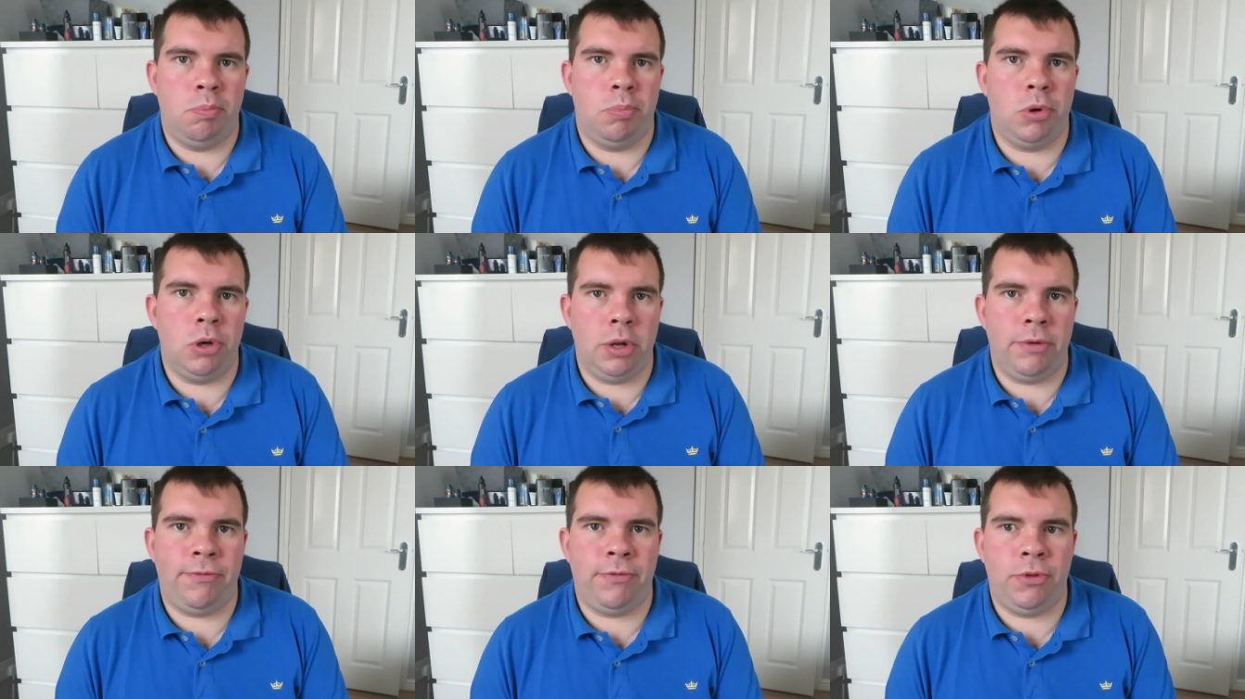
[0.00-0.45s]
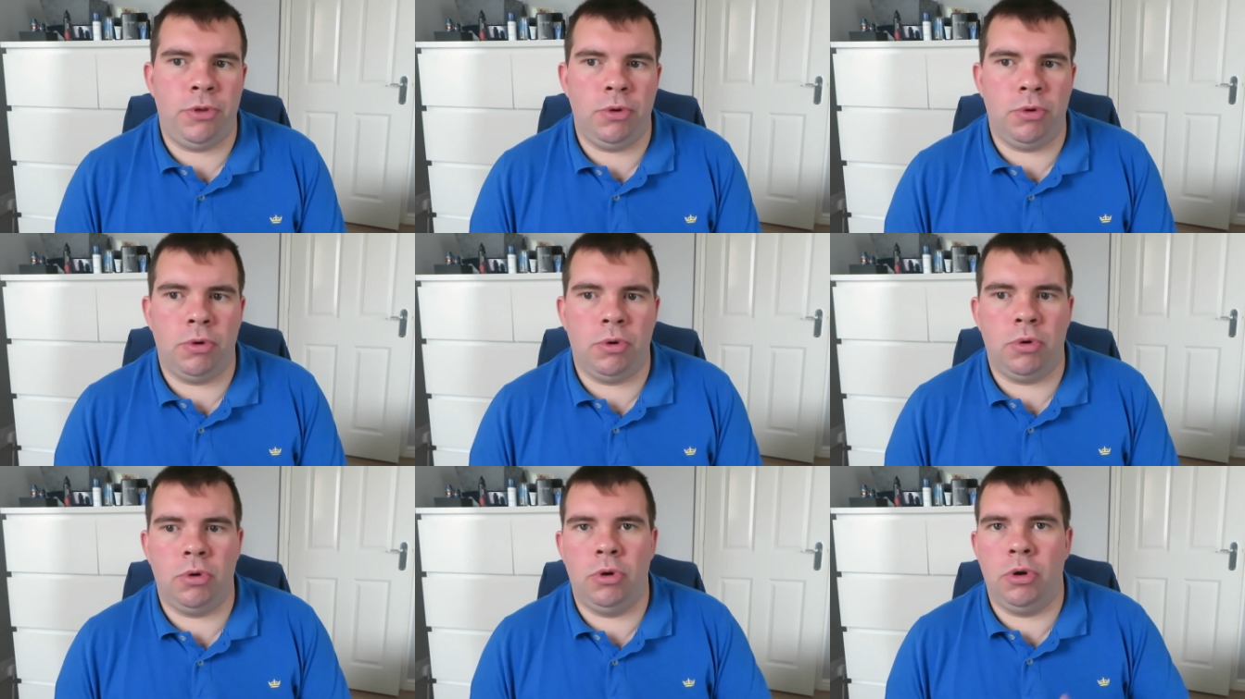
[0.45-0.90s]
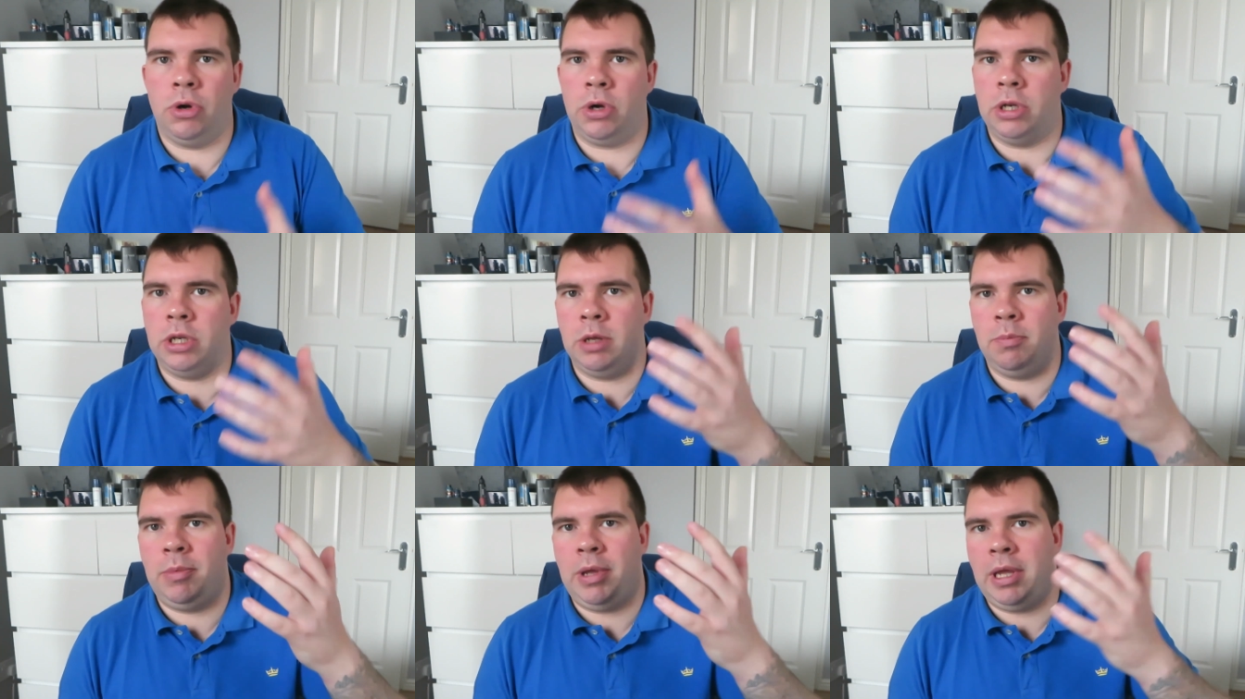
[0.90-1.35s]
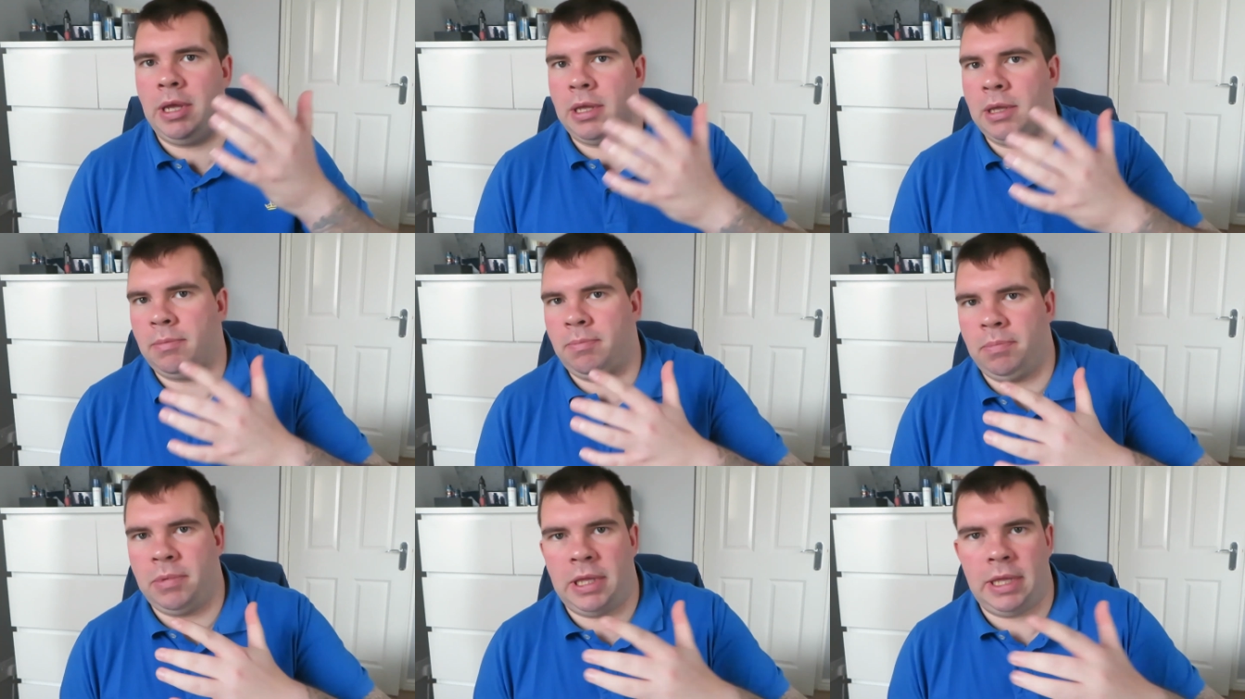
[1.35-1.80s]
but if you're looking to
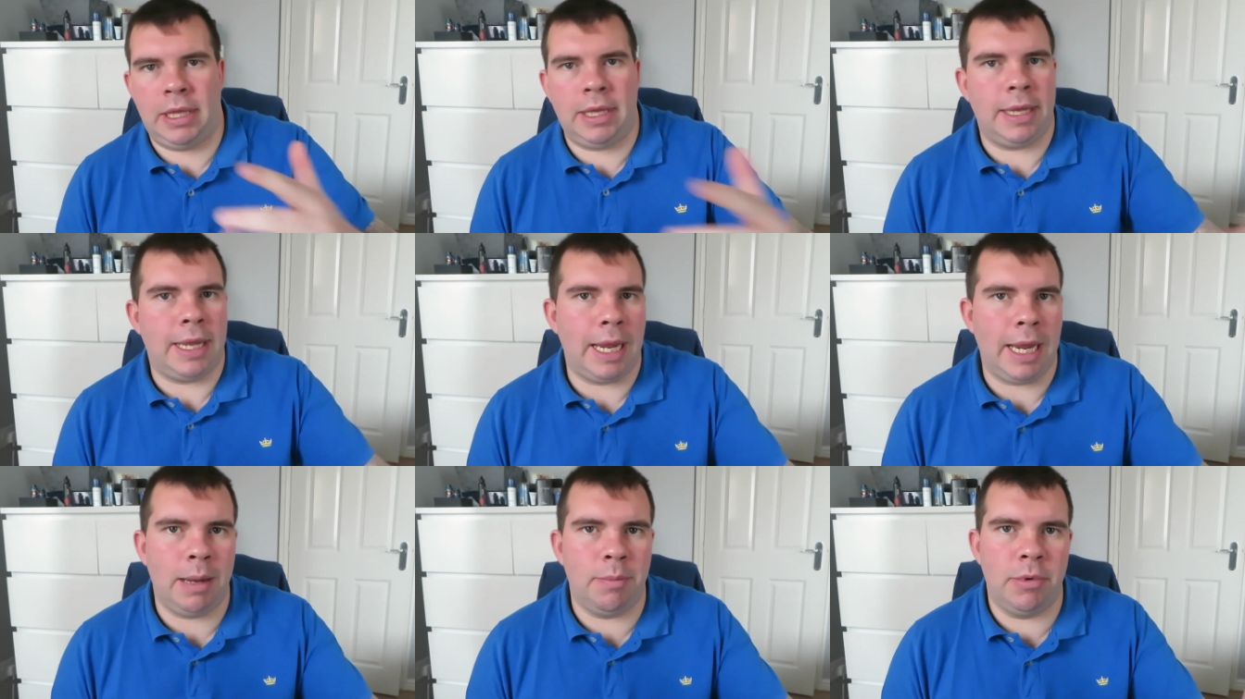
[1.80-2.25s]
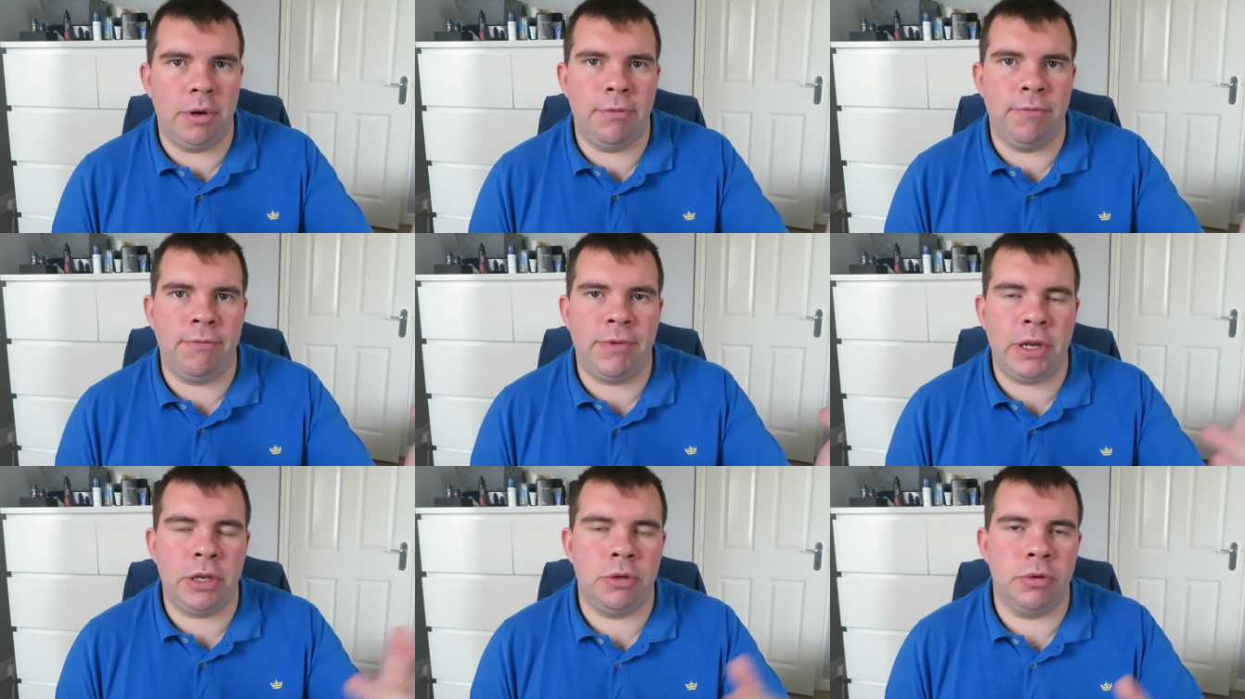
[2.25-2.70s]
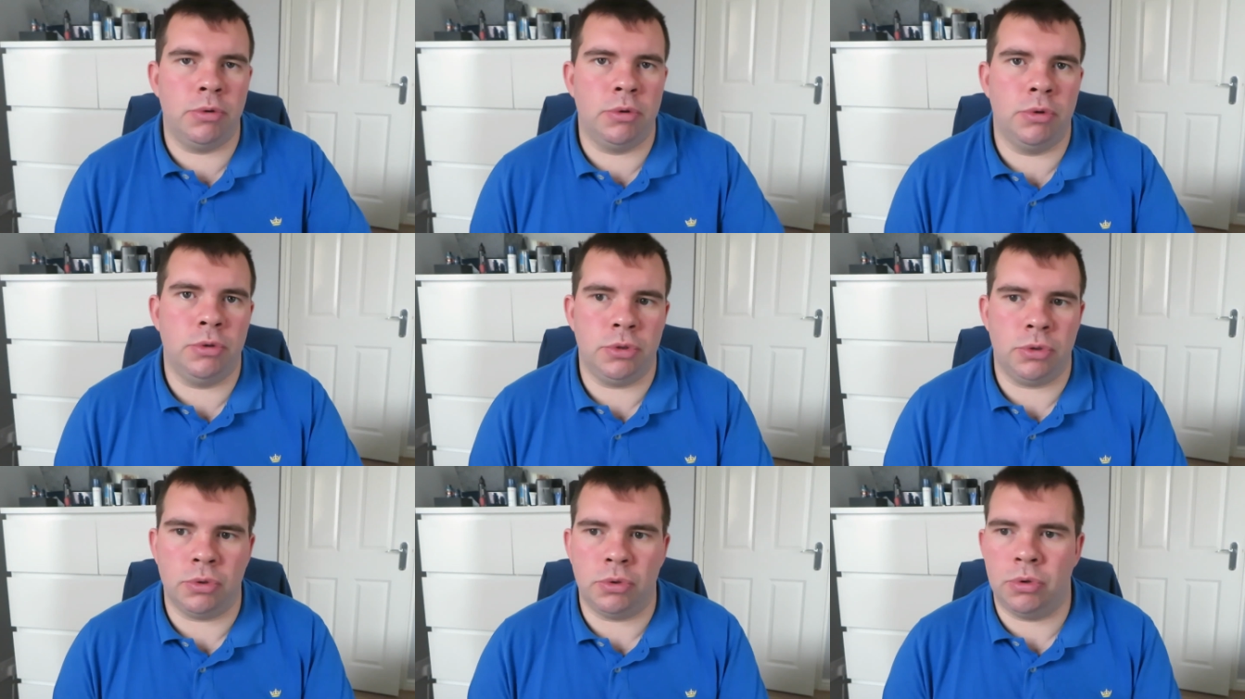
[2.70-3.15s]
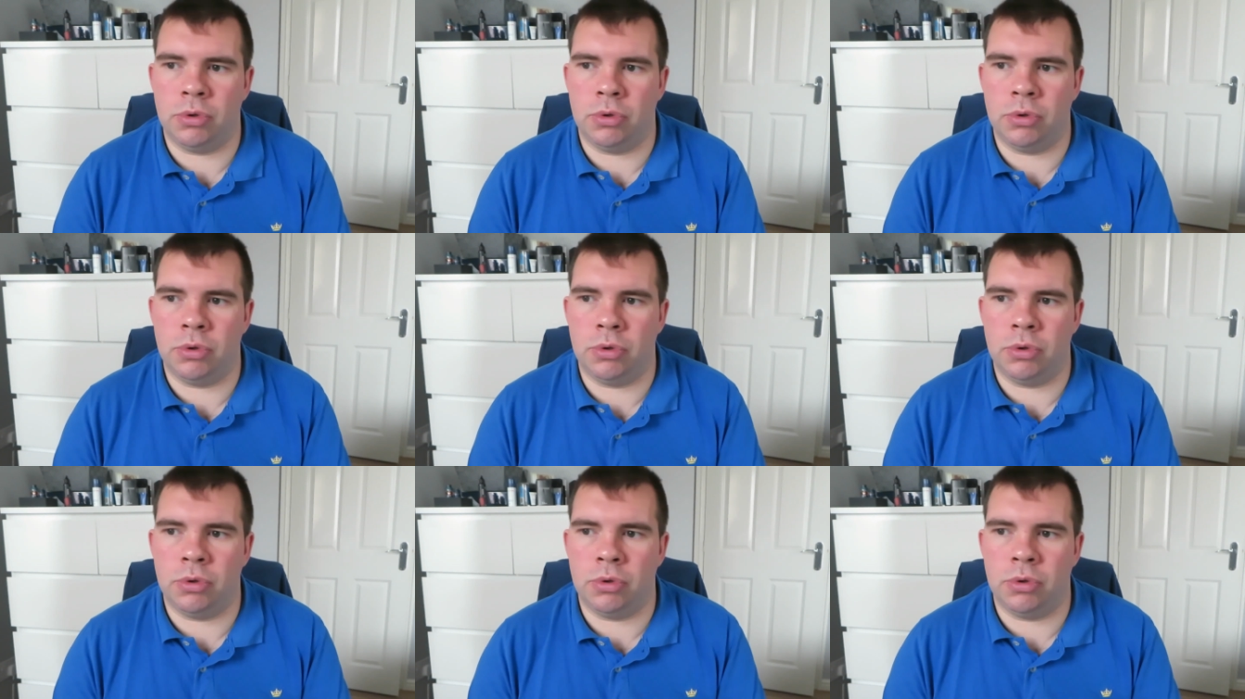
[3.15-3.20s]
make gaming videos